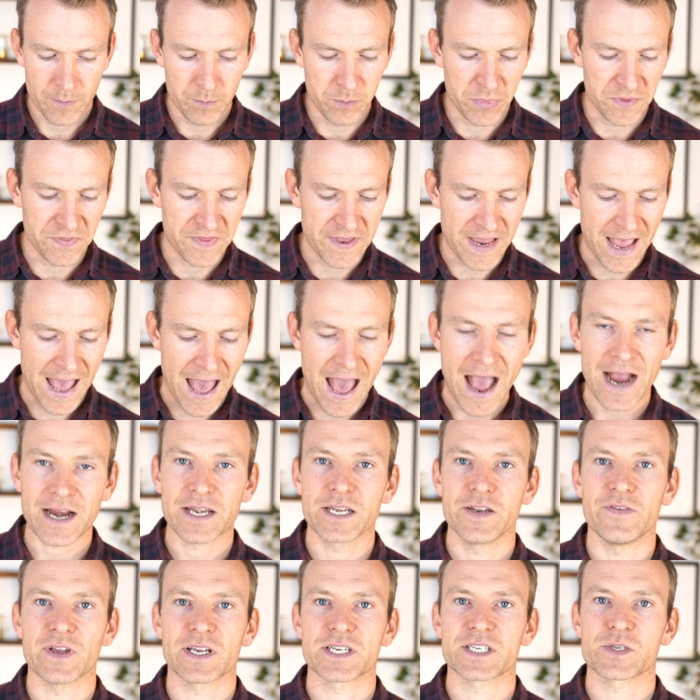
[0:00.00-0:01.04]
but the
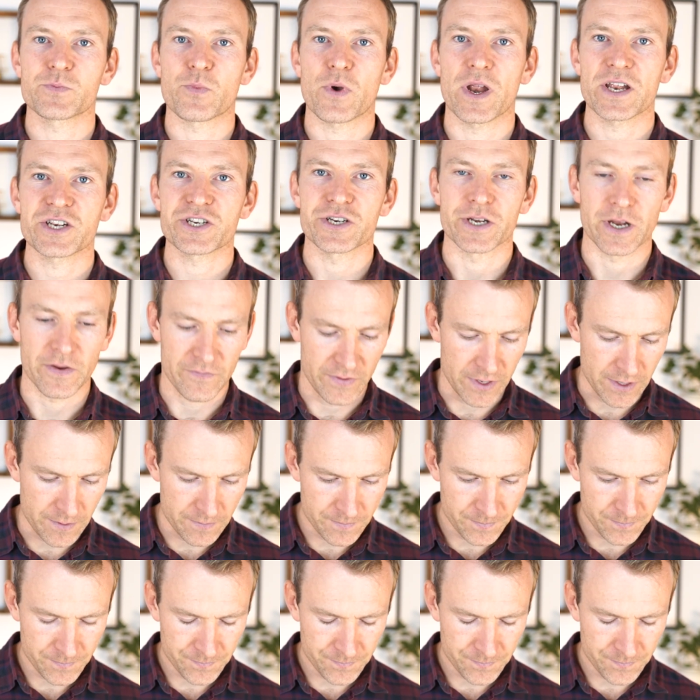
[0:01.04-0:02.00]
active expression of it.